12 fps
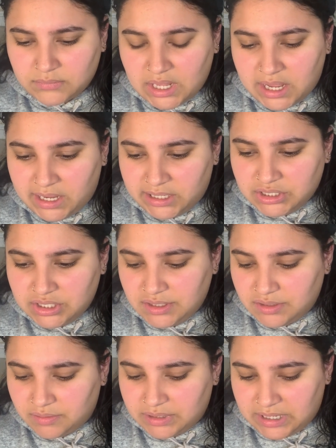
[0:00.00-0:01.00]
I actually
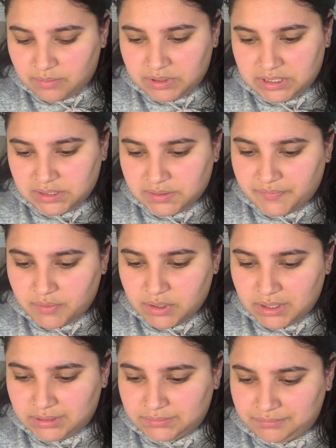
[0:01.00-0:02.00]
don't get what these are for
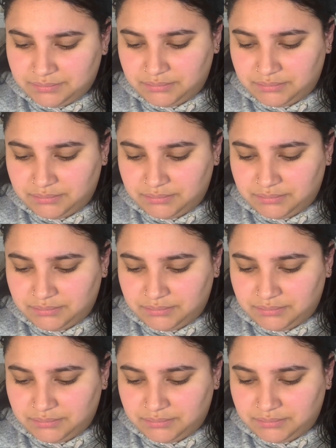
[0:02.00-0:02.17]
though.